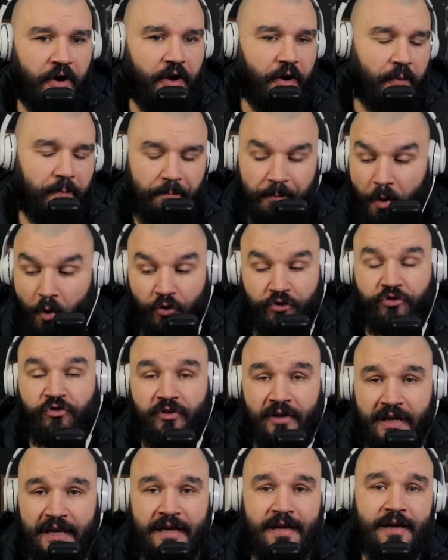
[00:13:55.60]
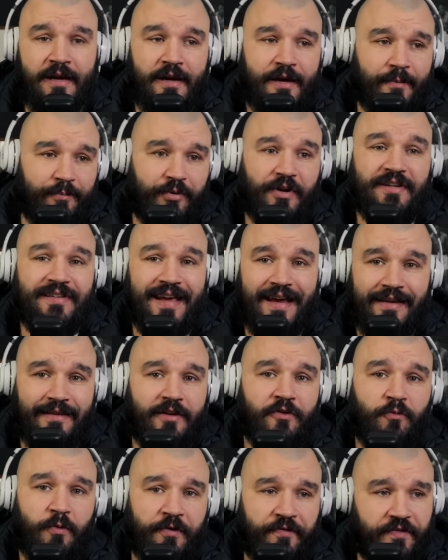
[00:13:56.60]
mostly
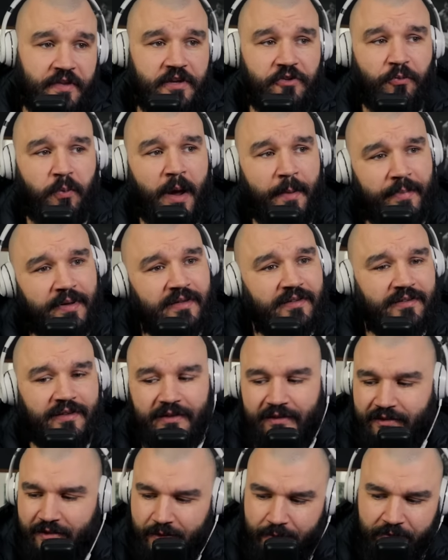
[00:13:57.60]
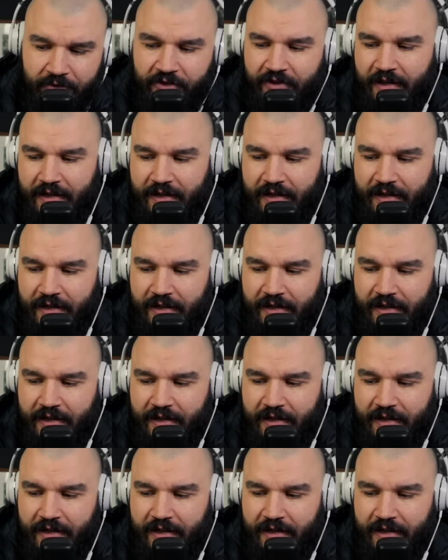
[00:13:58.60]
protected with these weapon systems.